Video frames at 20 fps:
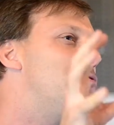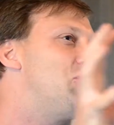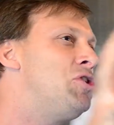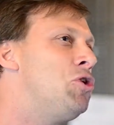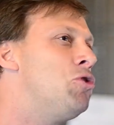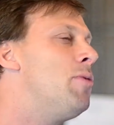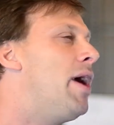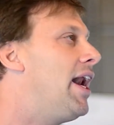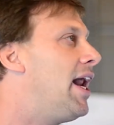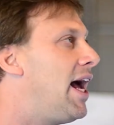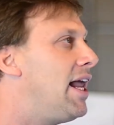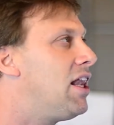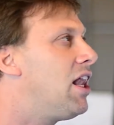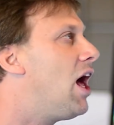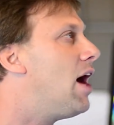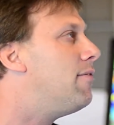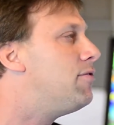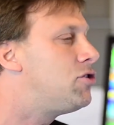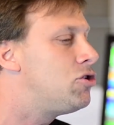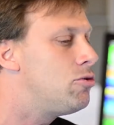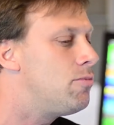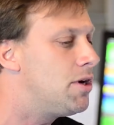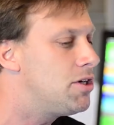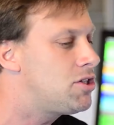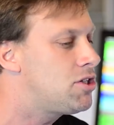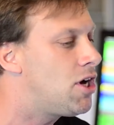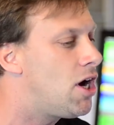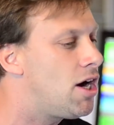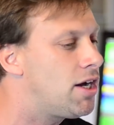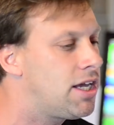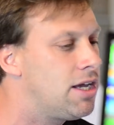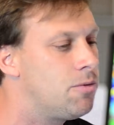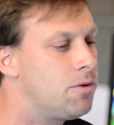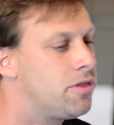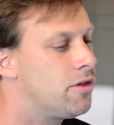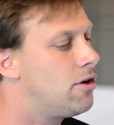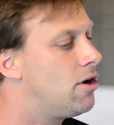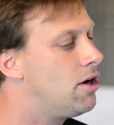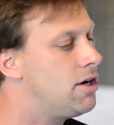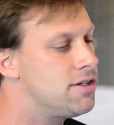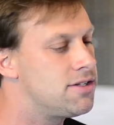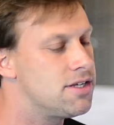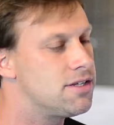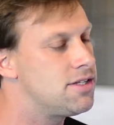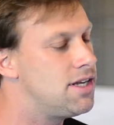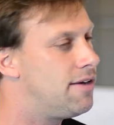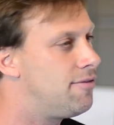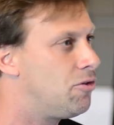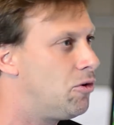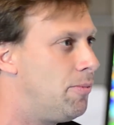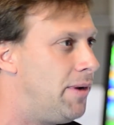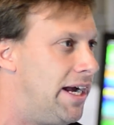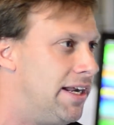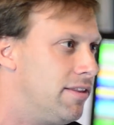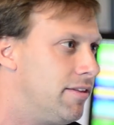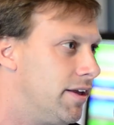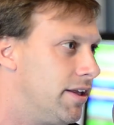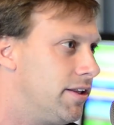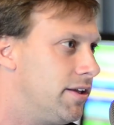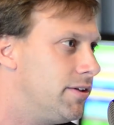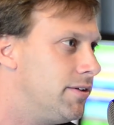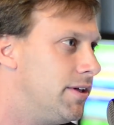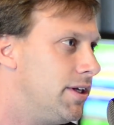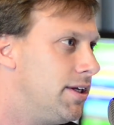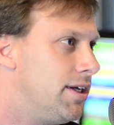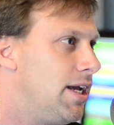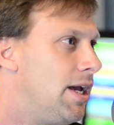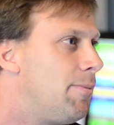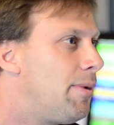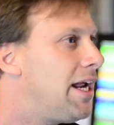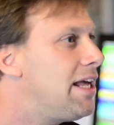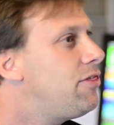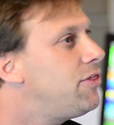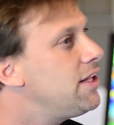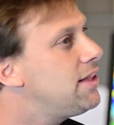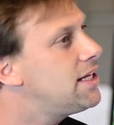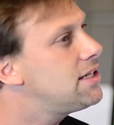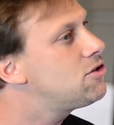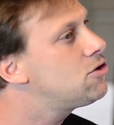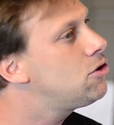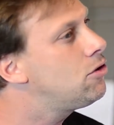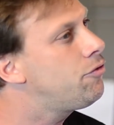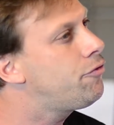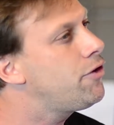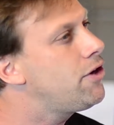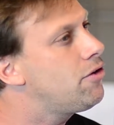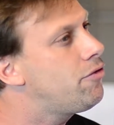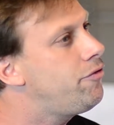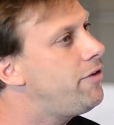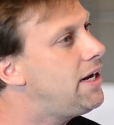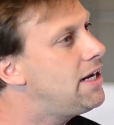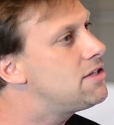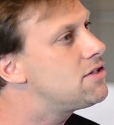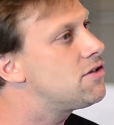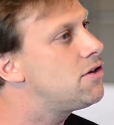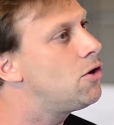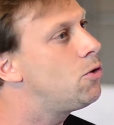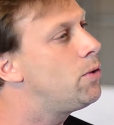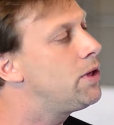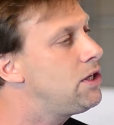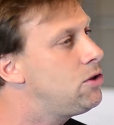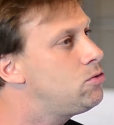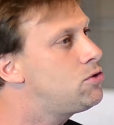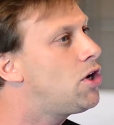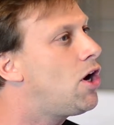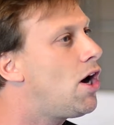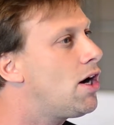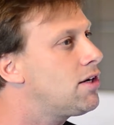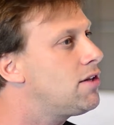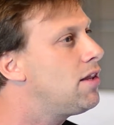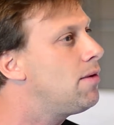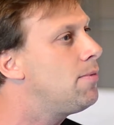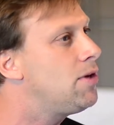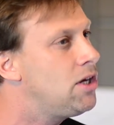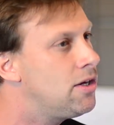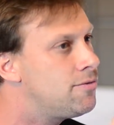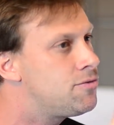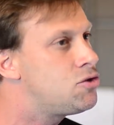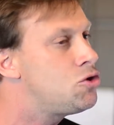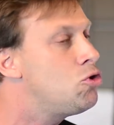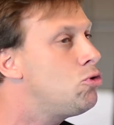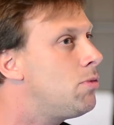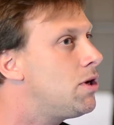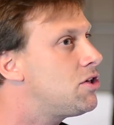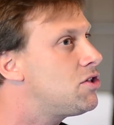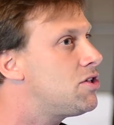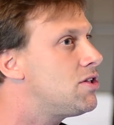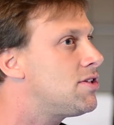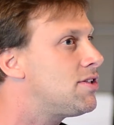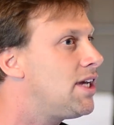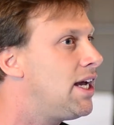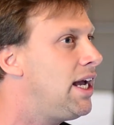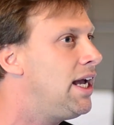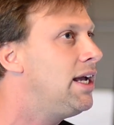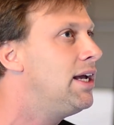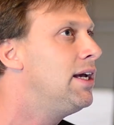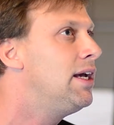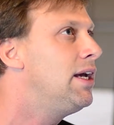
have too much, and I love too much talking with an artist is never a bad thing, though. Good. But I think that's good for your fans, though. When you talk to them and you have too much to say,